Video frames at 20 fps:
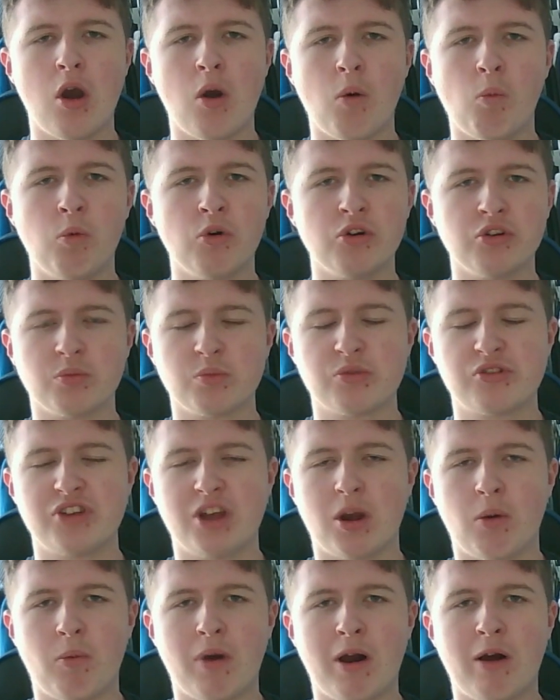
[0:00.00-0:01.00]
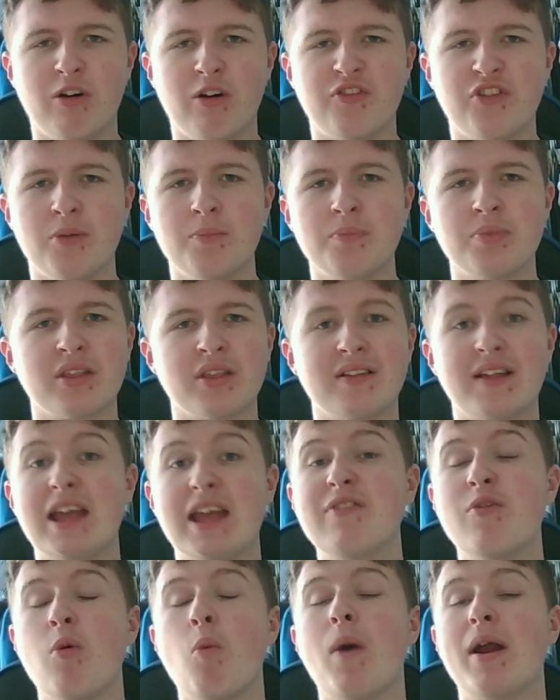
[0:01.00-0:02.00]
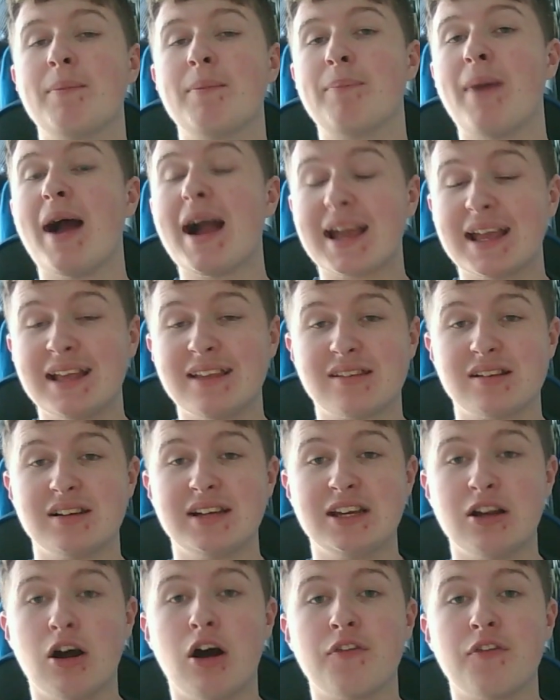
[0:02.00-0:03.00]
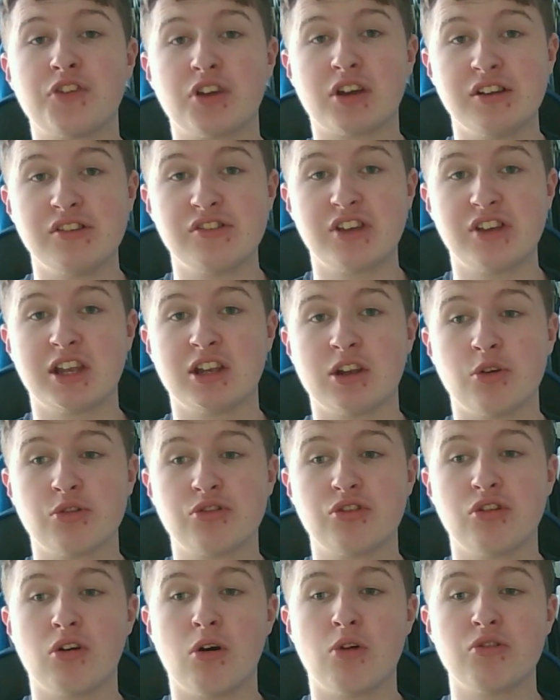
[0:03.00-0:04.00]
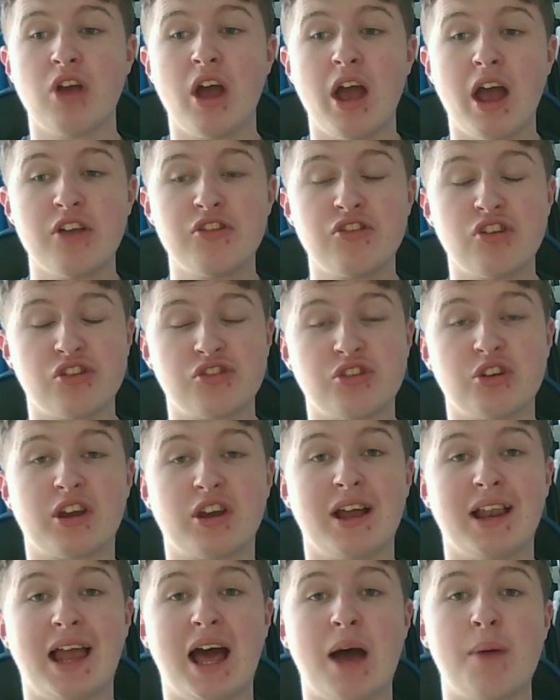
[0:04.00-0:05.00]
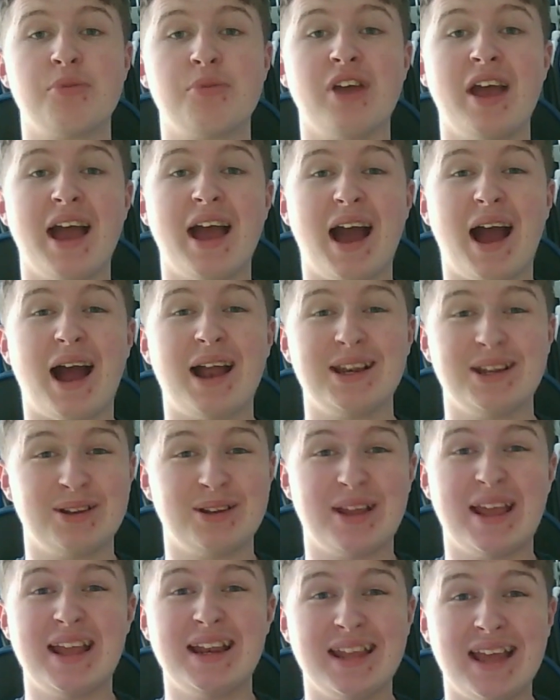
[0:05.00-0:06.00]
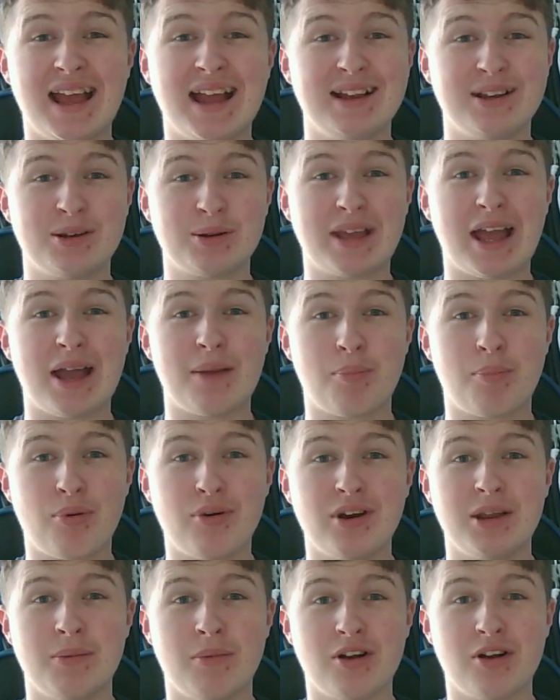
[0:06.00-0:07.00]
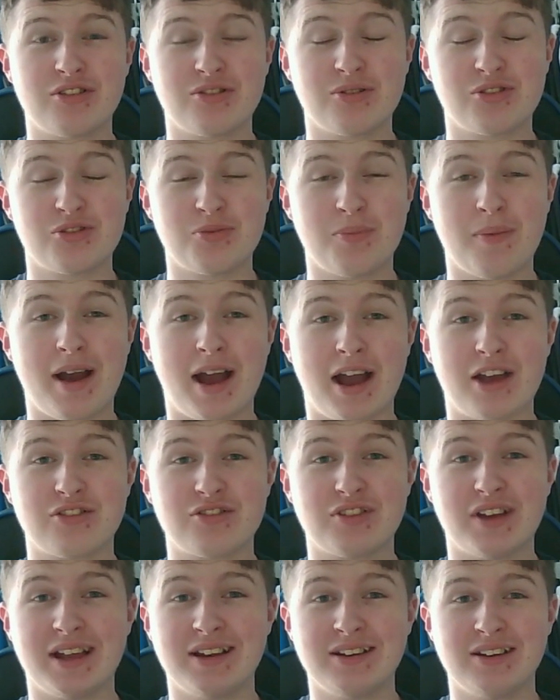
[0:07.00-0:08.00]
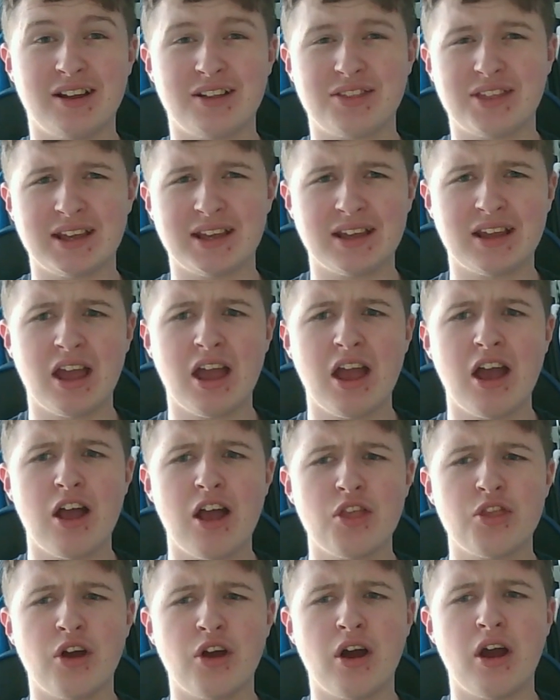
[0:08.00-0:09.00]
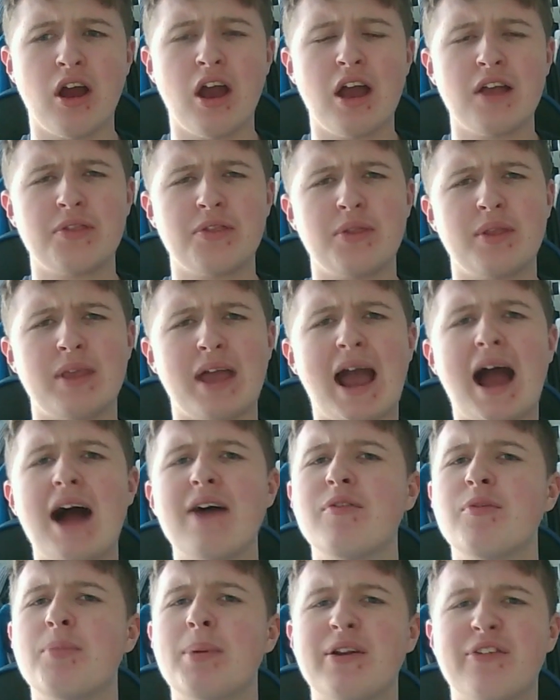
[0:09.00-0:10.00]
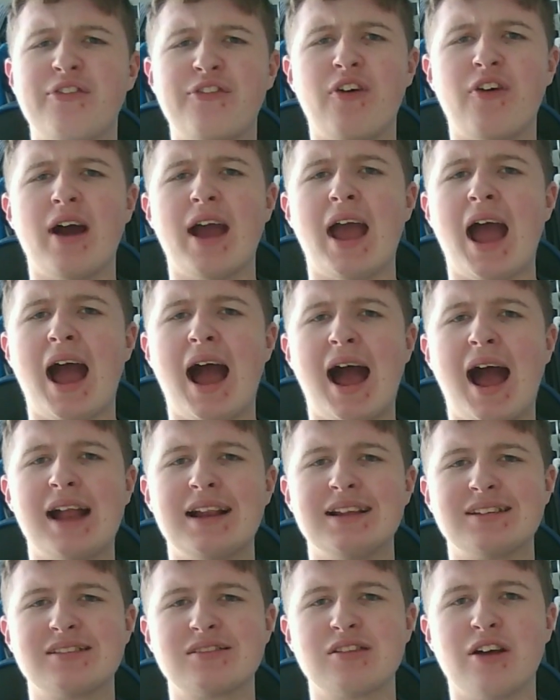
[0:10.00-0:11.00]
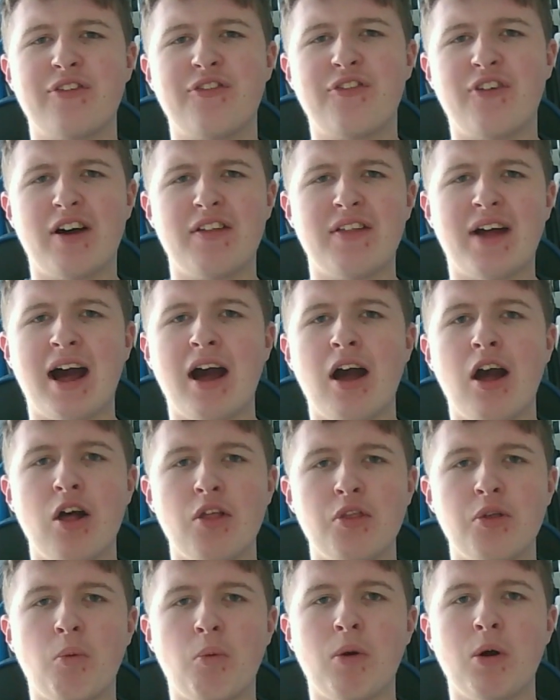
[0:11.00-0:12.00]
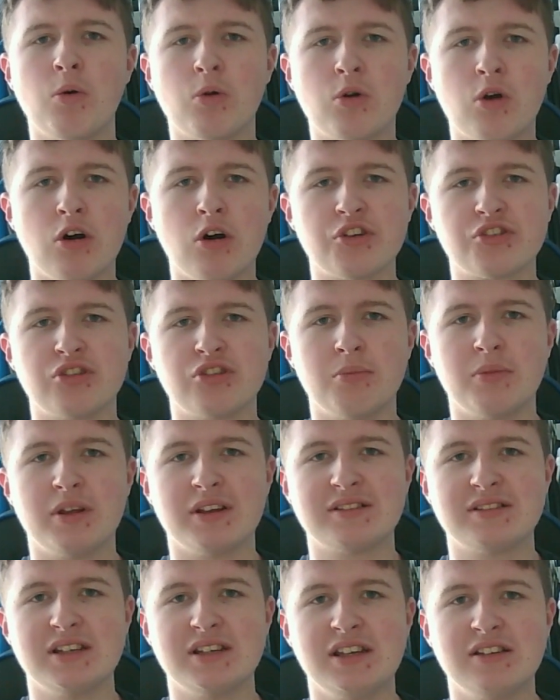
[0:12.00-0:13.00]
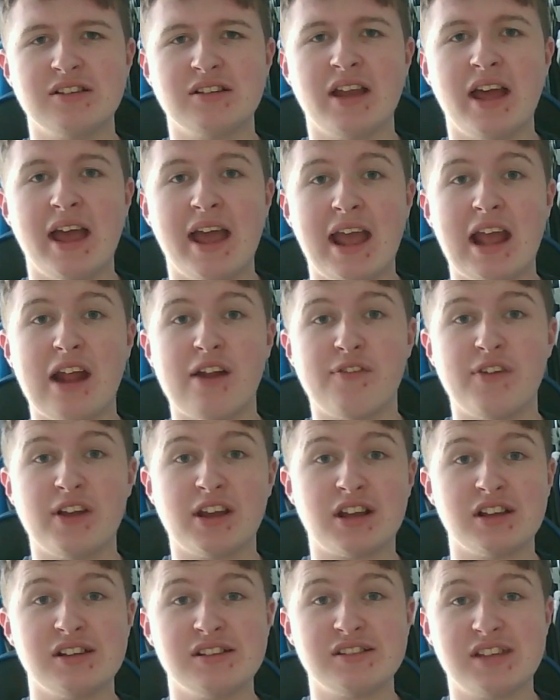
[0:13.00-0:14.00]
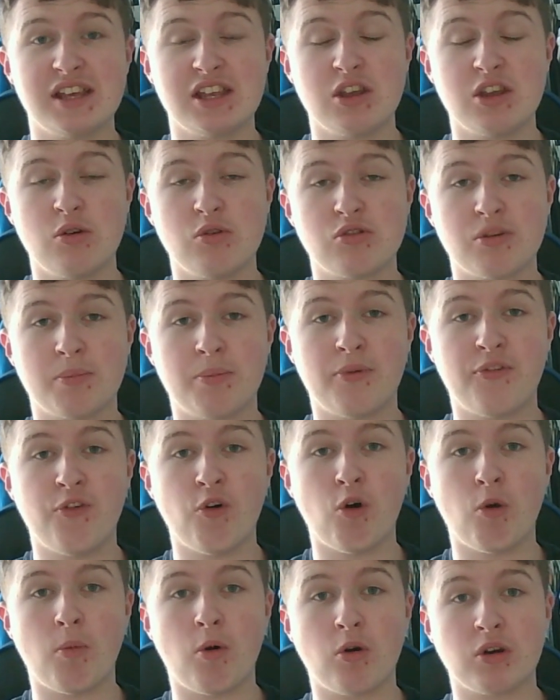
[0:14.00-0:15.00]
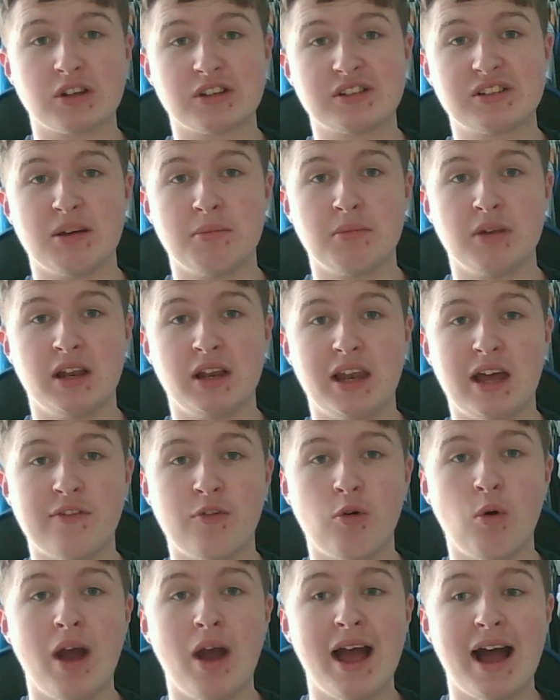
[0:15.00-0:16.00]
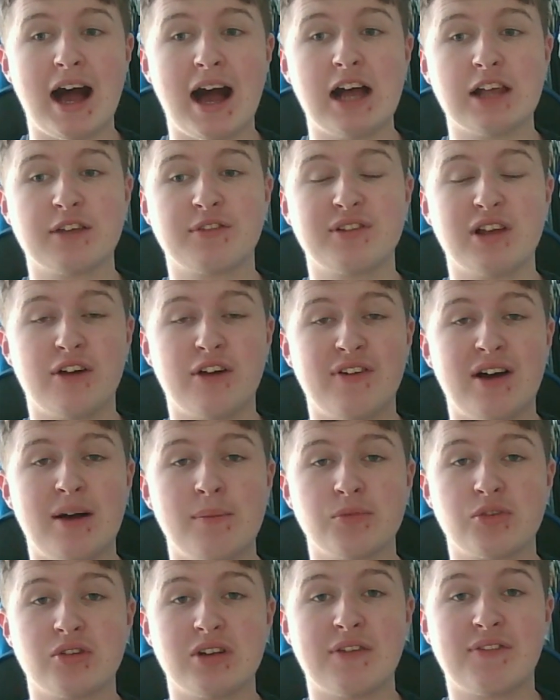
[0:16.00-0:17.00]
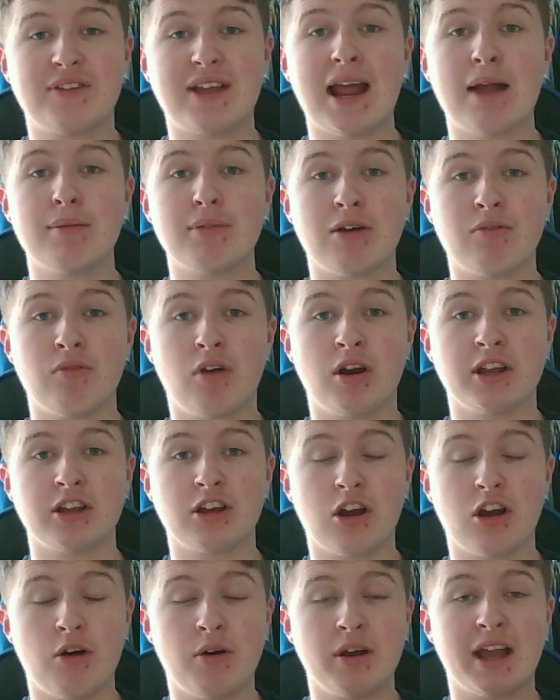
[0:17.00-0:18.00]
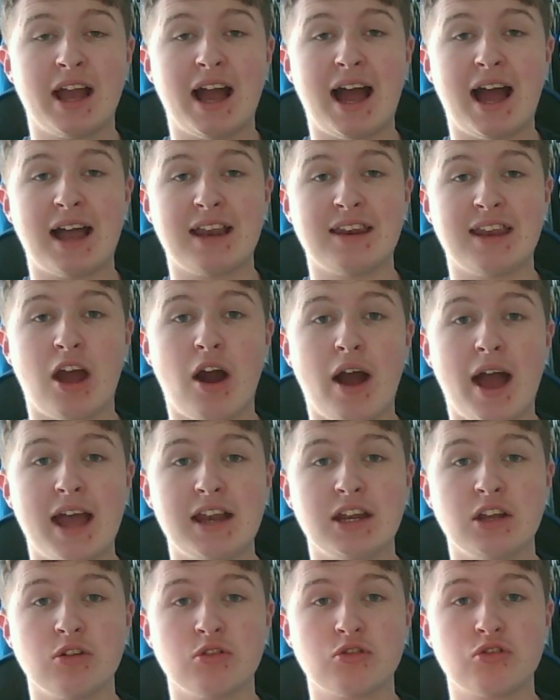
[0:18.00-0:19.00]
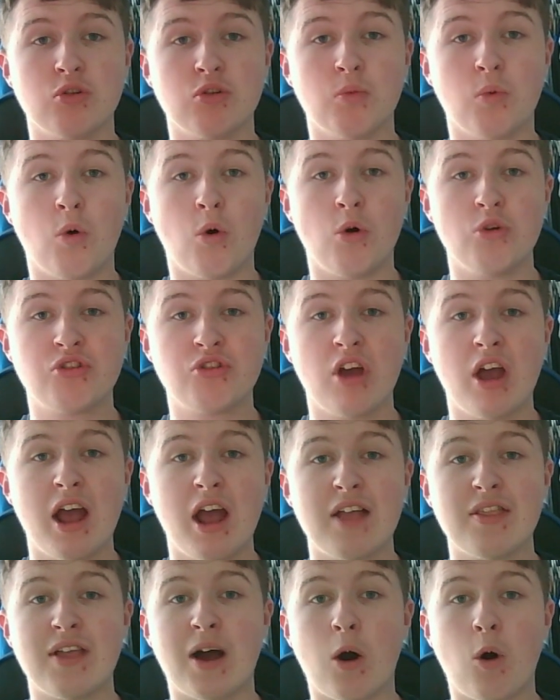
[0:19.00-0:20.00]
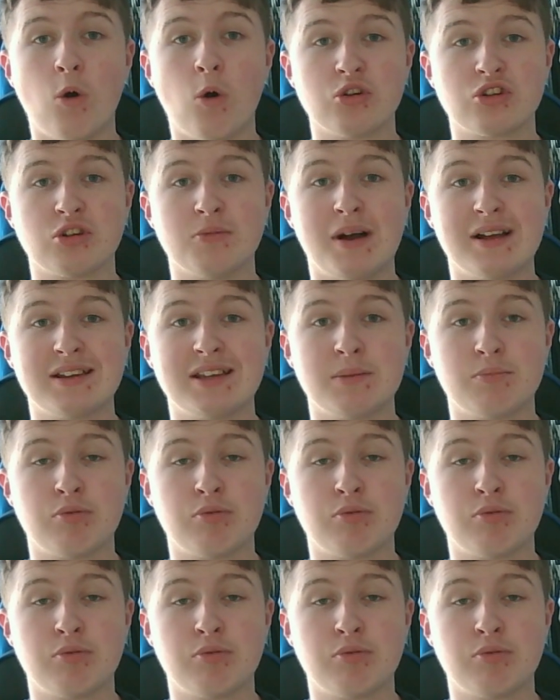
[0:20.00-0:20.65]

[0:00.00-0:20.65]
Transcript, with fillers: wouldn't sit well with them. They even went back into lead after conceding those two goals just to collapse and in the end get pretty much smashed. And I think that they have a bit of fight, and it's stuff like that that will cost them this season if they continue to perform on a similar level. As Southampton, they've kept their running going, and they are heading towards that automatic